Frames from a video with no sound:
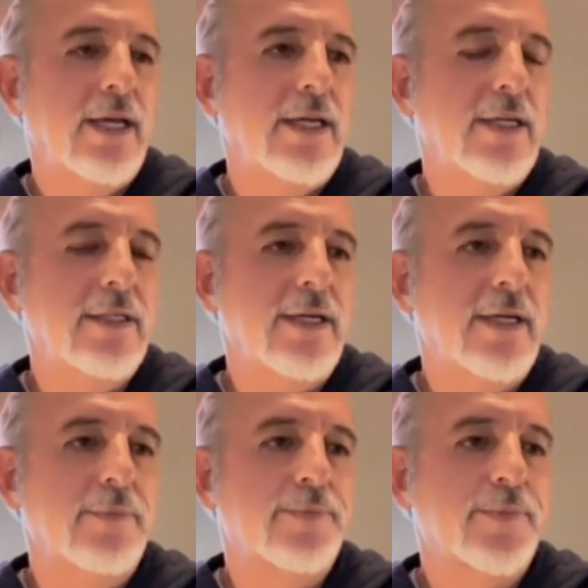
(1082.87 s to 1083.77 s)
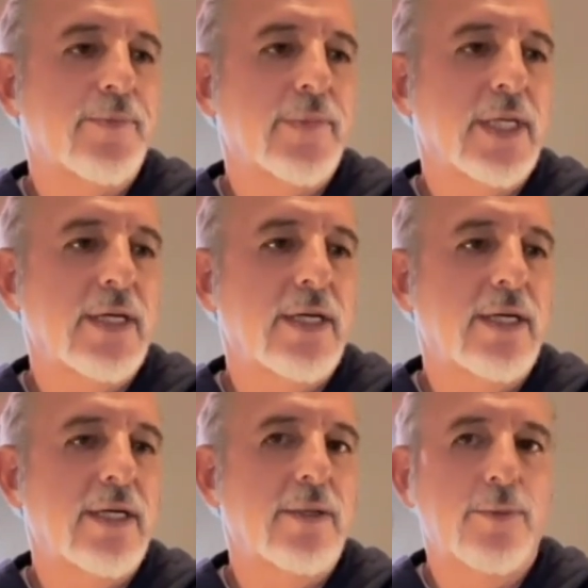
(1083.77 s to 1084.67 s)
and um,
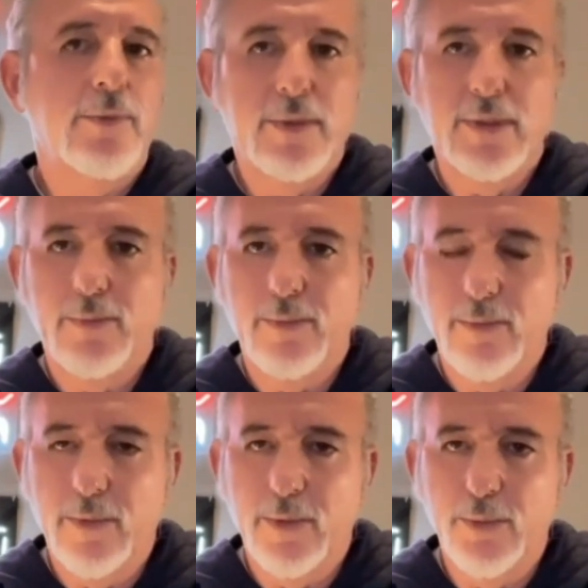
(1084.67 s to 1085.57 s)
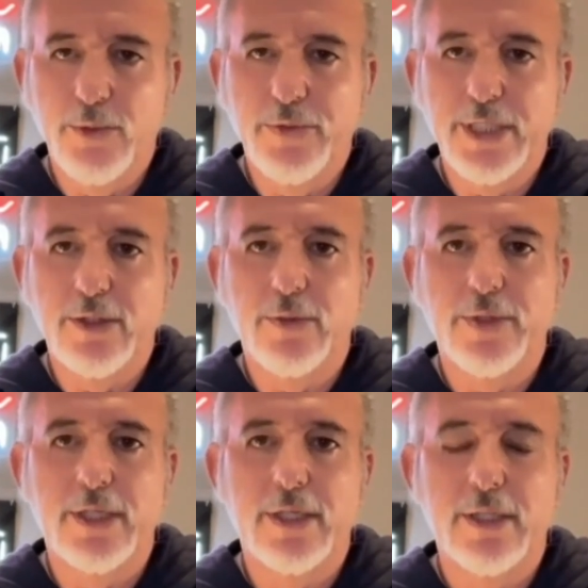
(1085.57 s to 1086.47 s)
uh, we're moving it
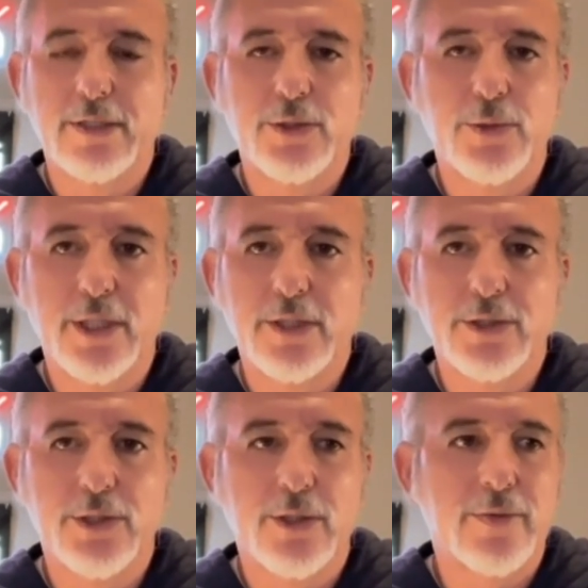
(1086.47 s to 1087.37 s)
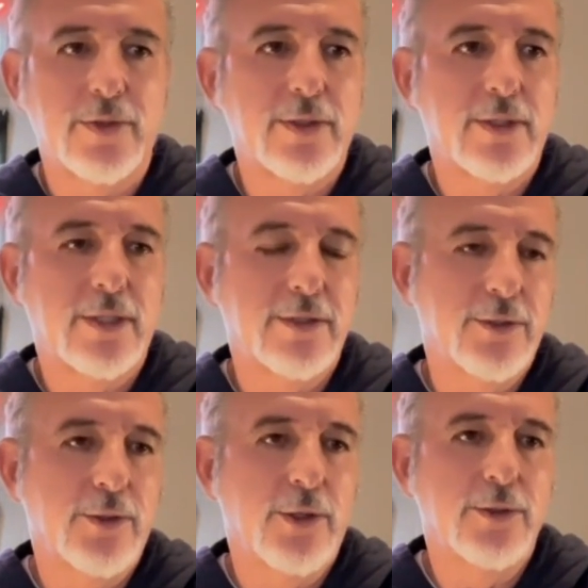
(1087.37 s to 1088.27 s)
over here to another server or
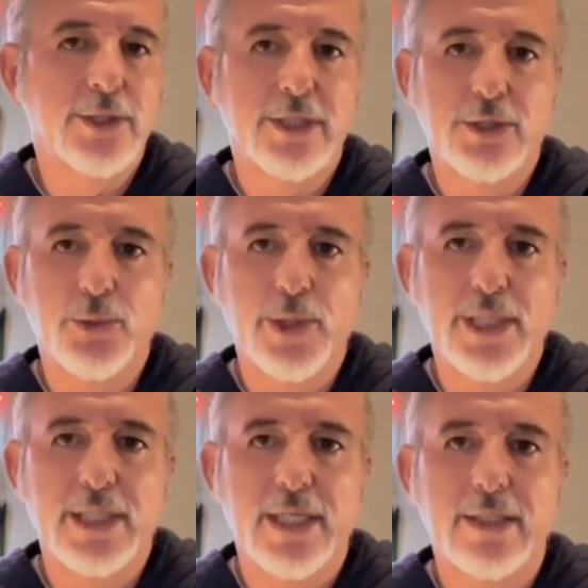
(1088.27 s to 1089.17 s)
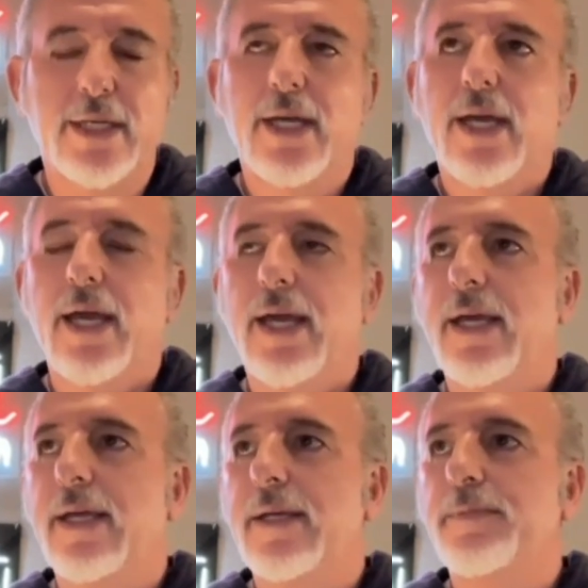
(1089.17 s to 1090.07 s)
another host this weekend,
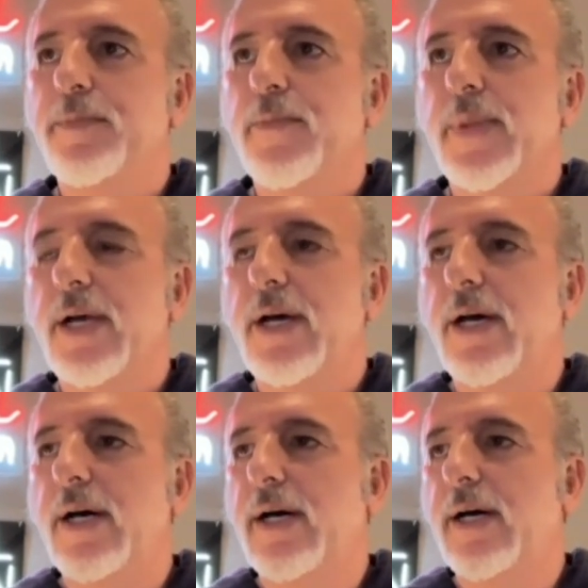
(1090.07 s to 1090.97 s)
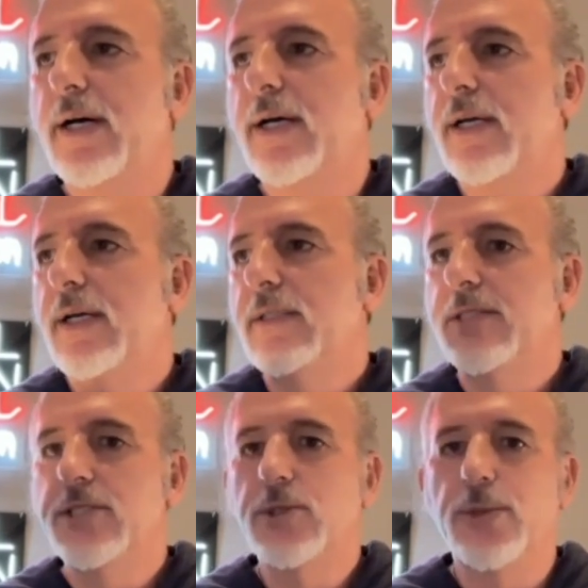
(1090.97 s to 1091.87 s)
and uh,
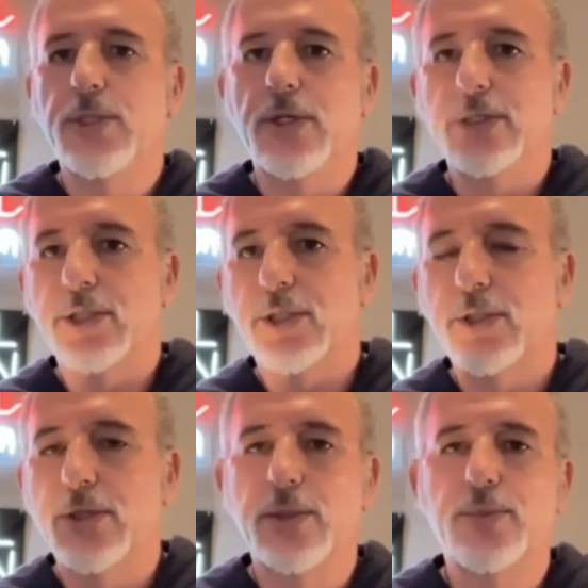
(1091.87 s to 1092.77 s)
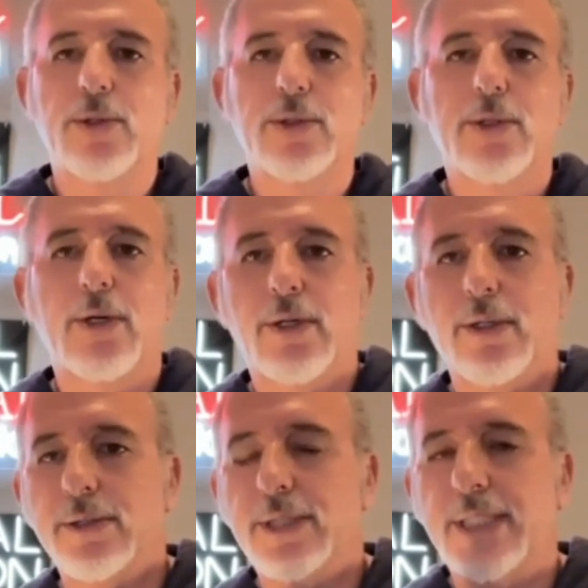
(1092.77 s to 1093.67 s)
just with all the security
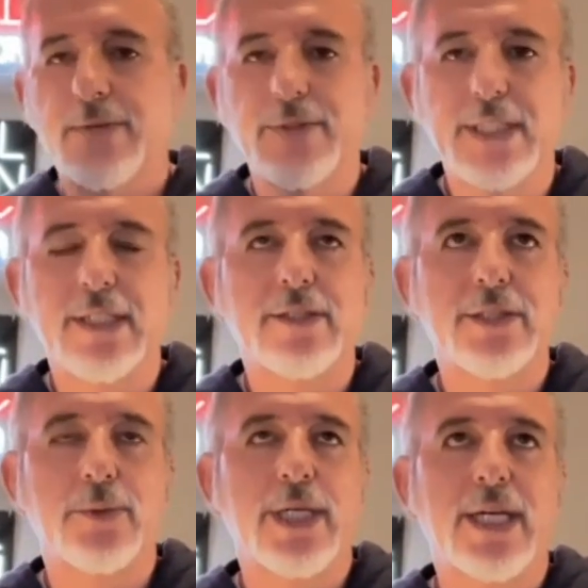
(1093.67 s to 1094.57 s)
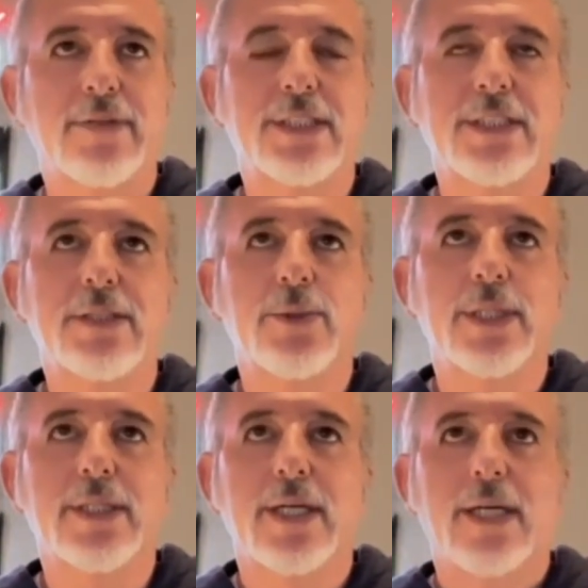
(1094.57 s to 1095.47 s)
protocols and everything else that we have to deal
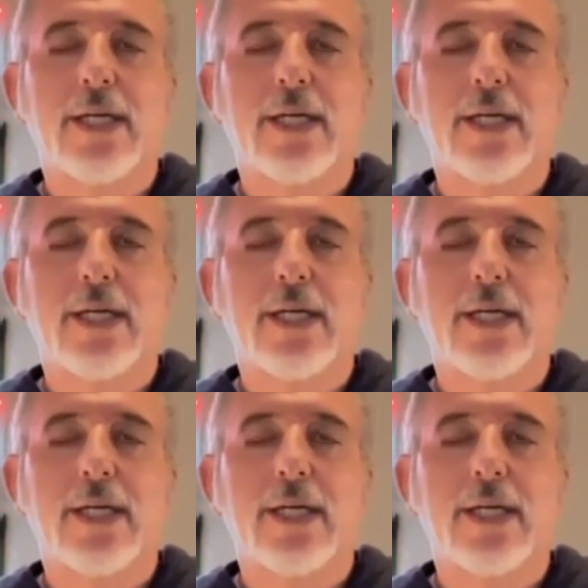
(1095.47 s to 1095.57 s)
with.